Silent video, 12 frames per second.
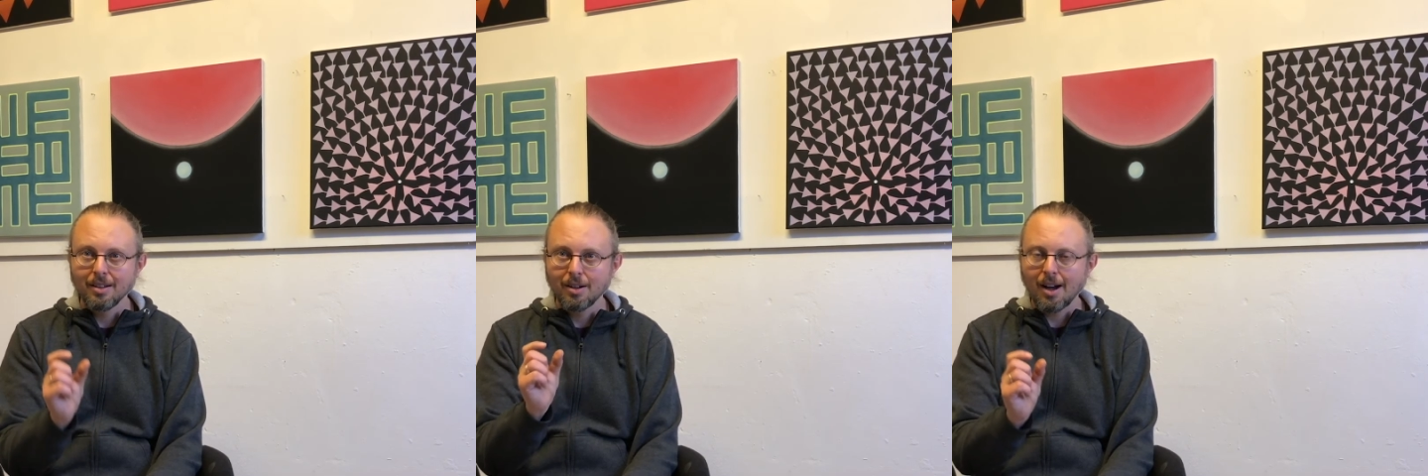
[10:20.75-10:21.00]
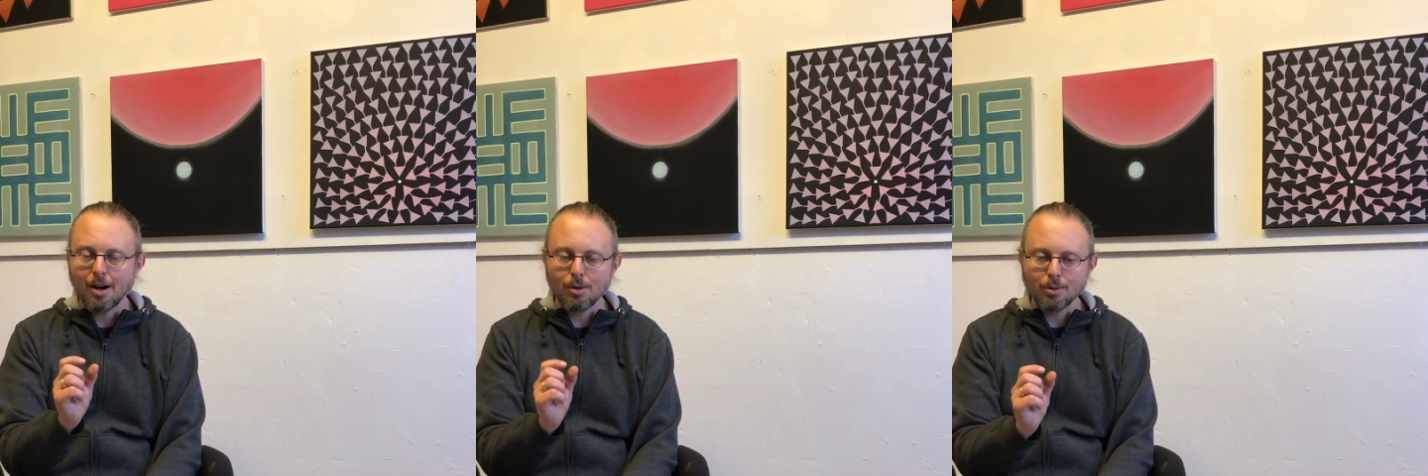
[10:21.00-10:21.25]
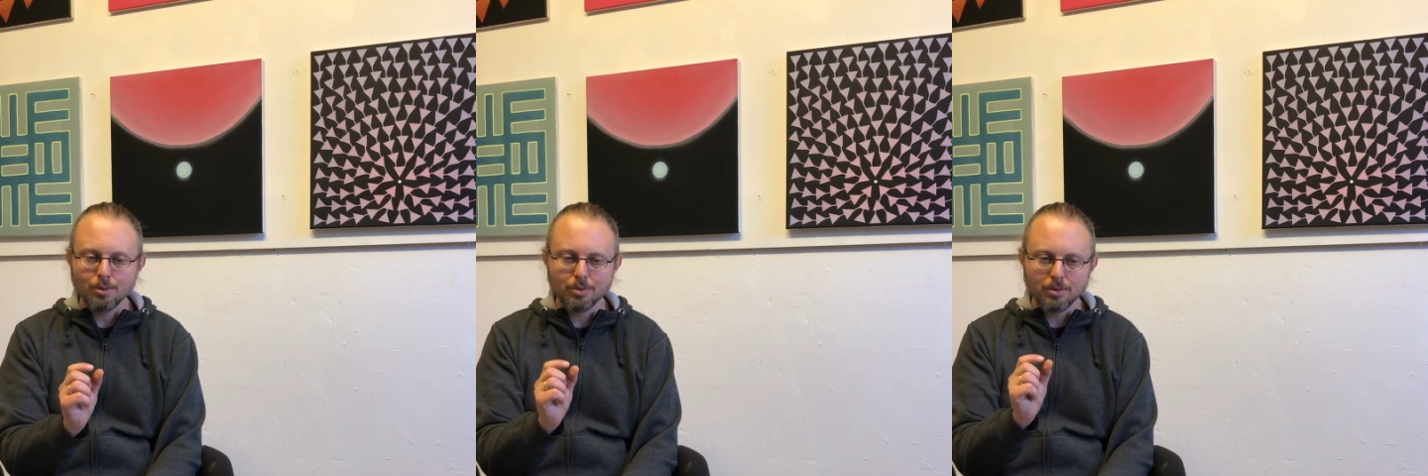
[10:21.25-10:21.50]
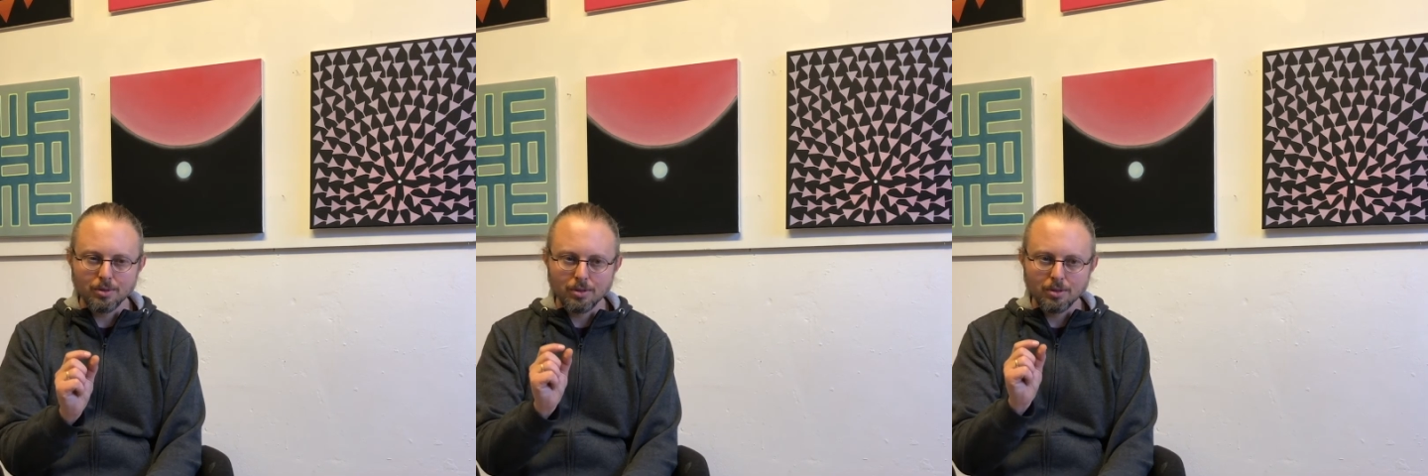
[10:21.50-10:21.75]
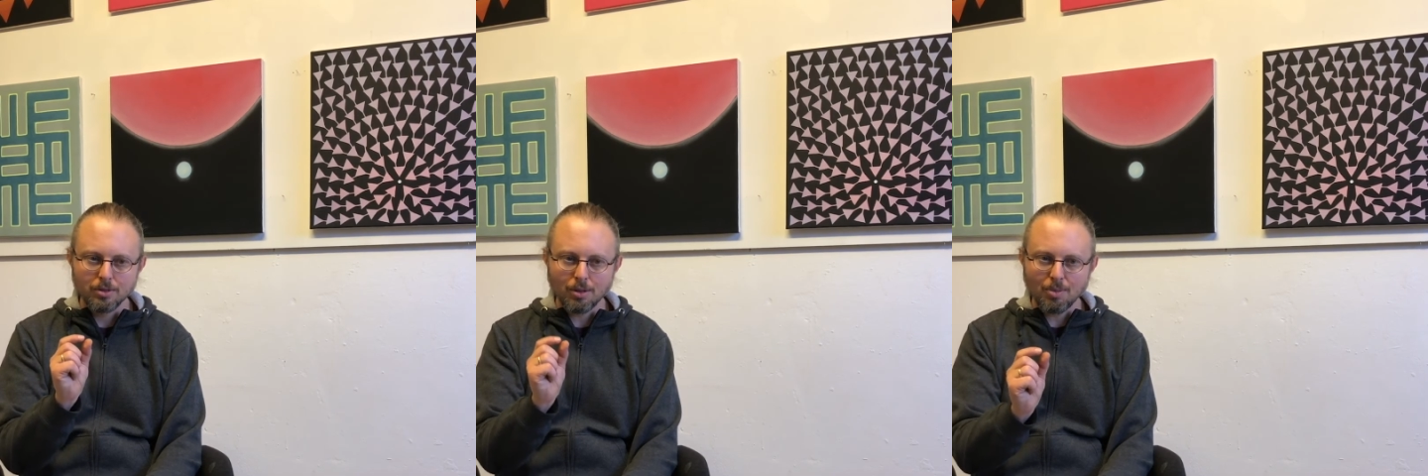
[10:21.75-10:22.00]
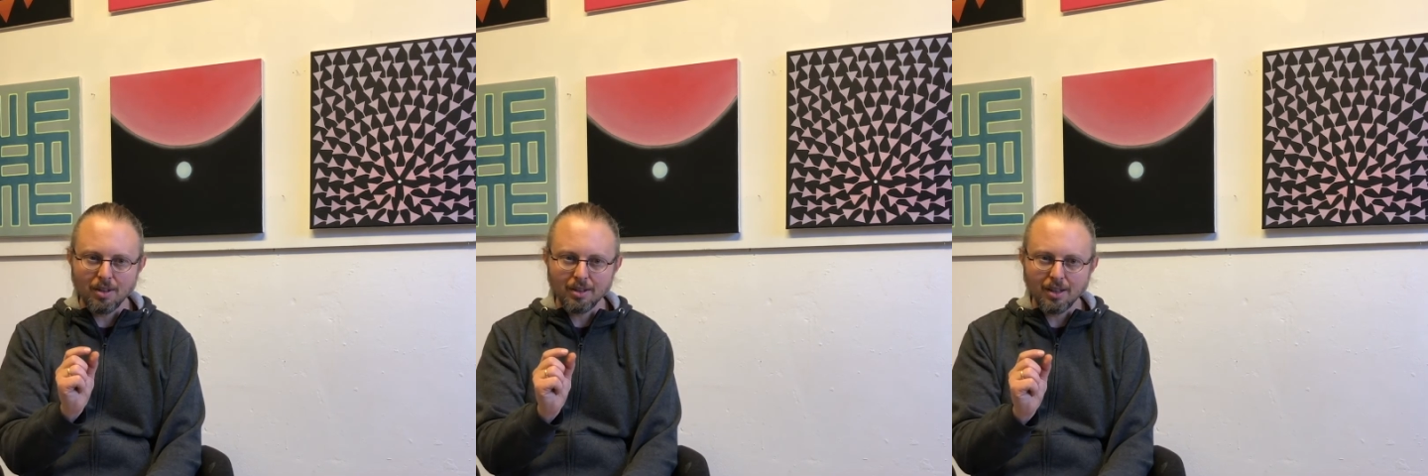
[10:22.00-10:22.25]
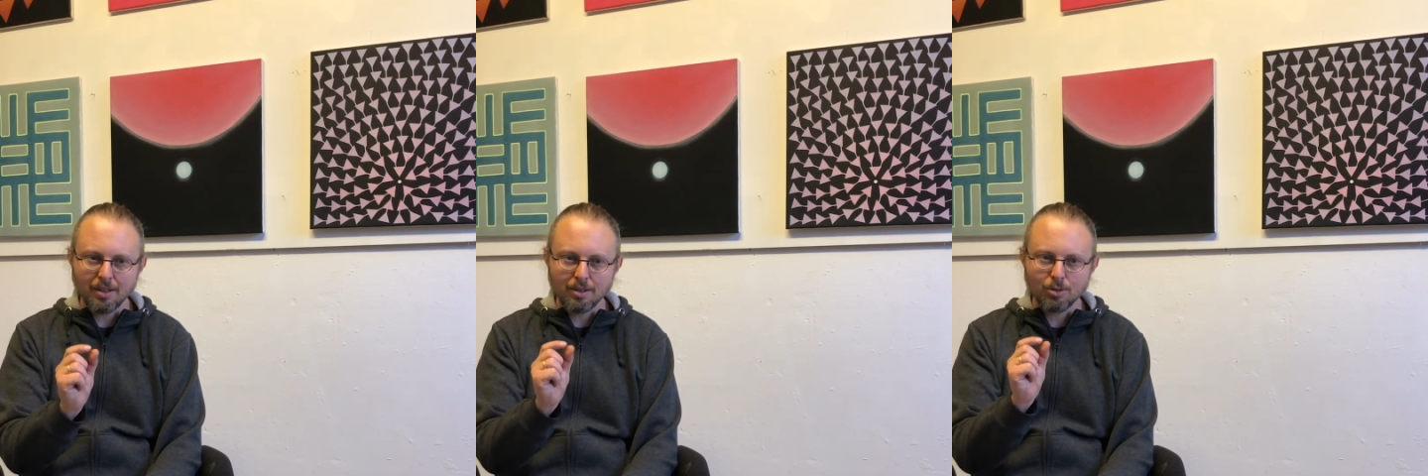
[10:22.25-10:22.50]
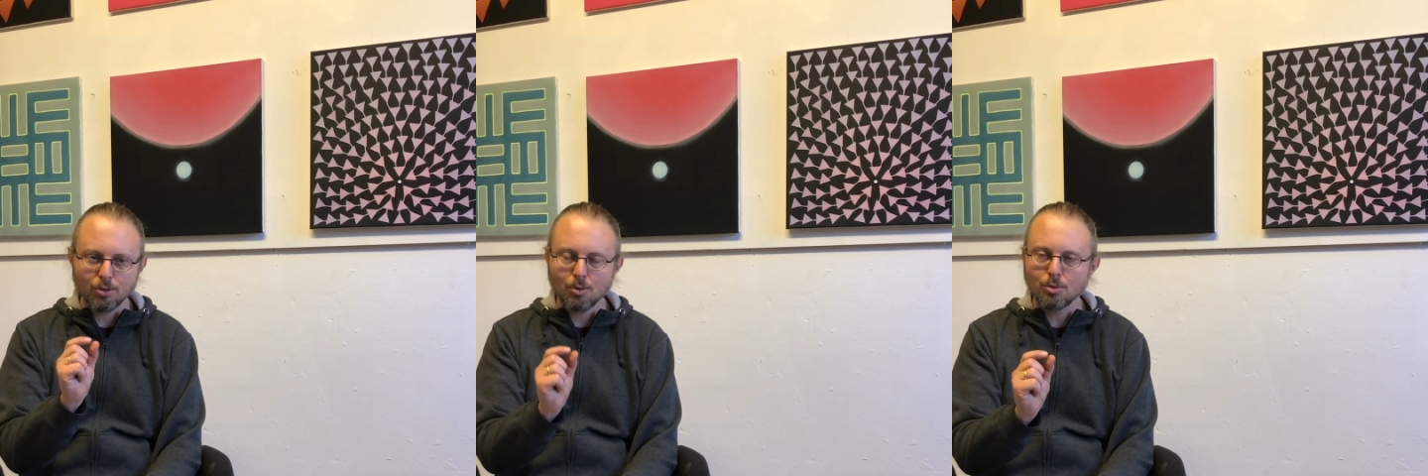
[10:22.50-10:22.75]
how something that
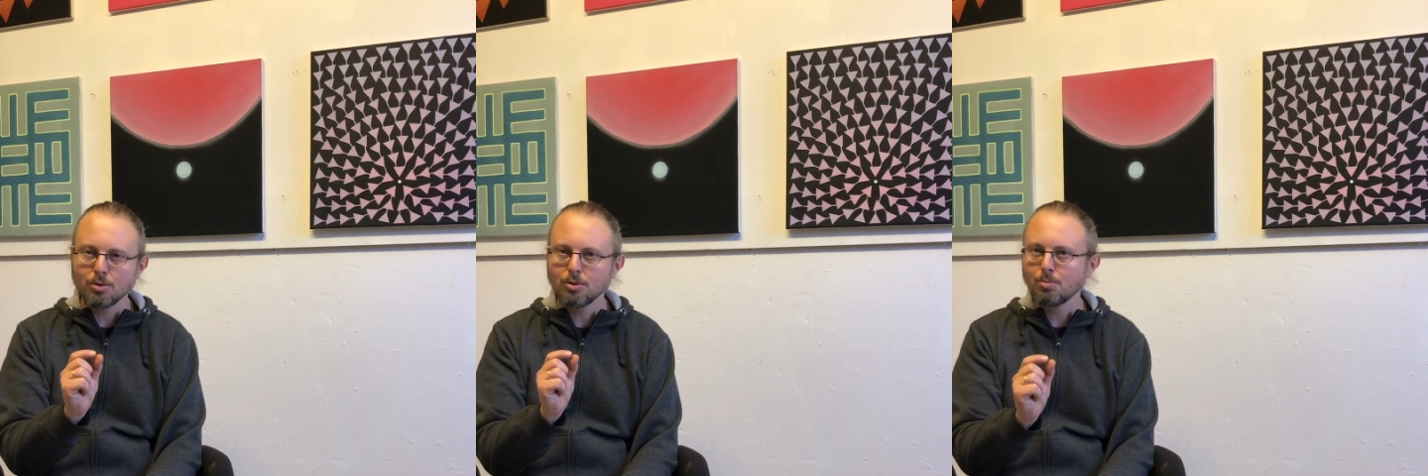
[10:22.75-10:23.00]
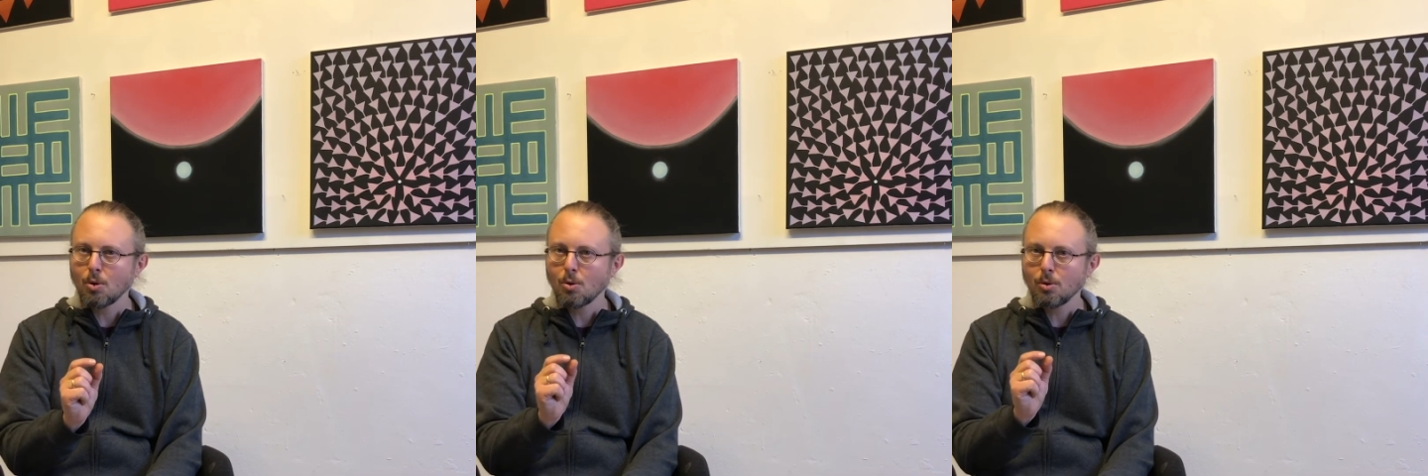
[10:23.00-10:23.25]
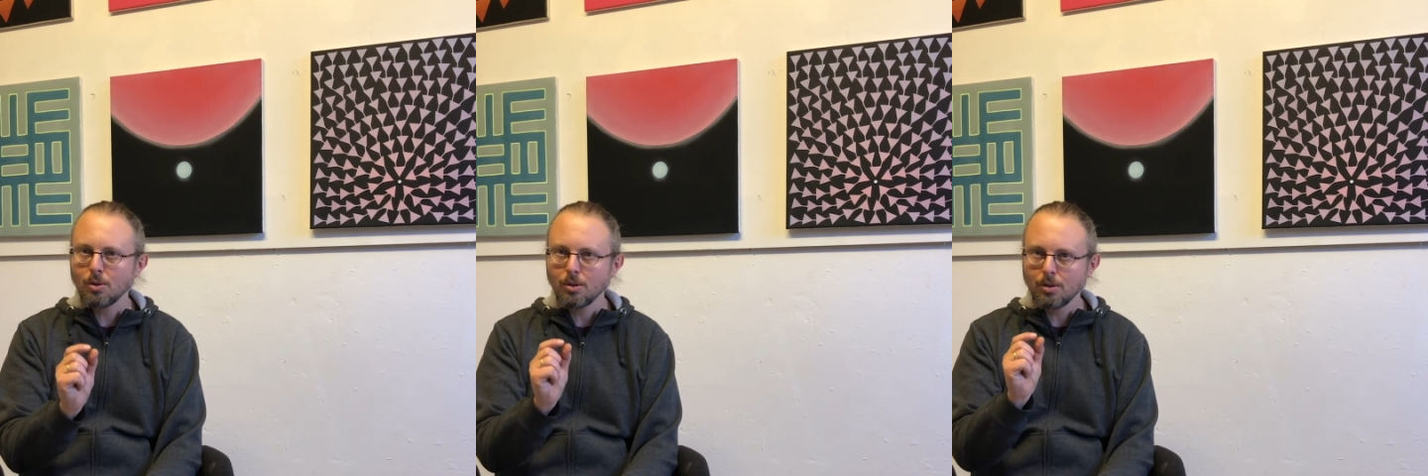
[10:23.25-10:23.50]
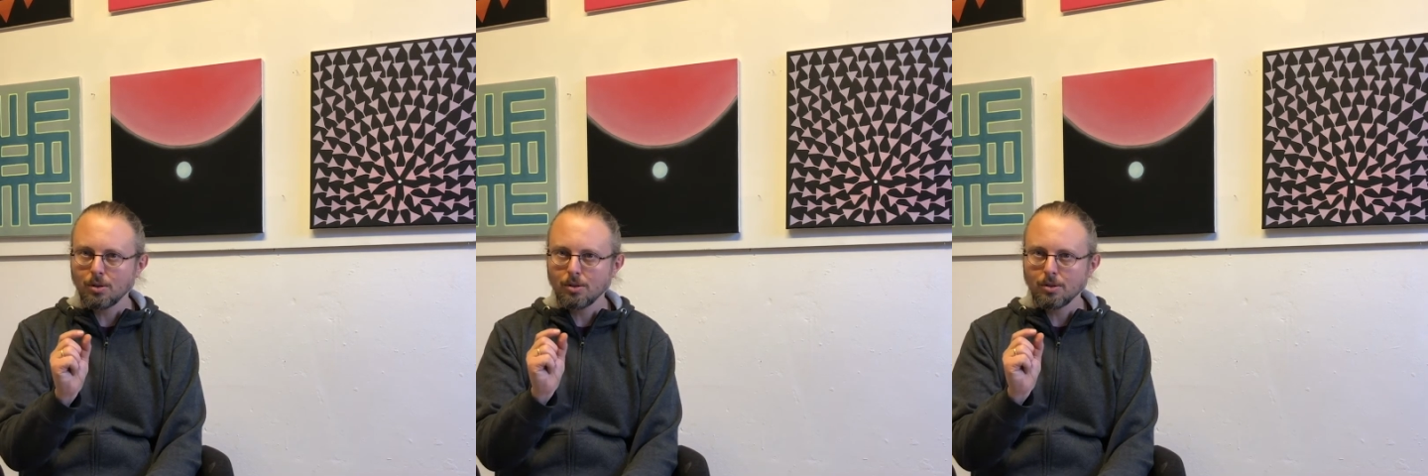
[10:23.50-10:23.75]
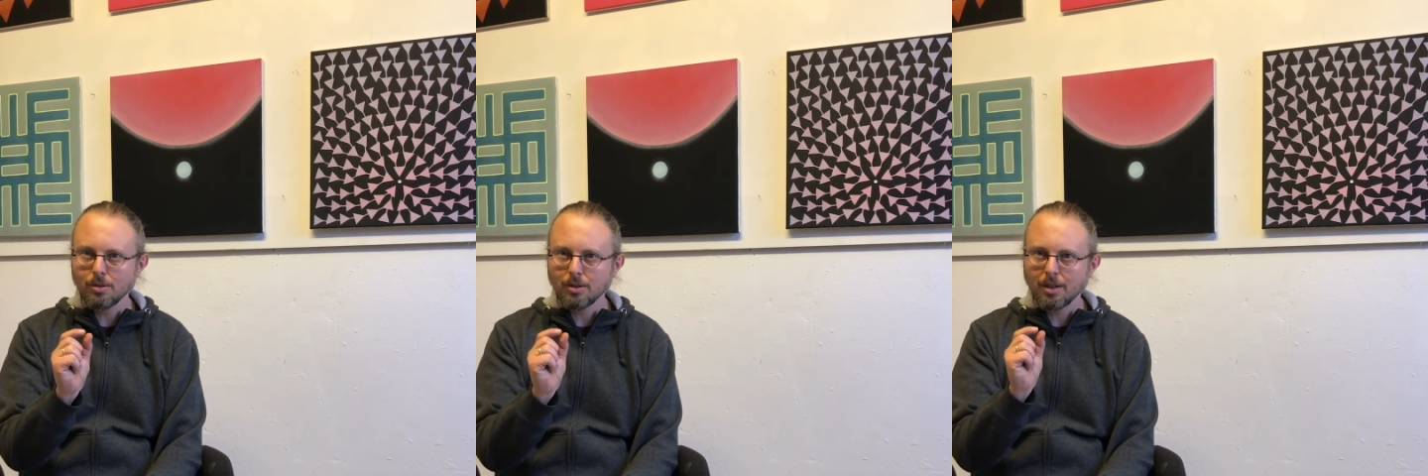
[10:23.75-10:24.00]
is so small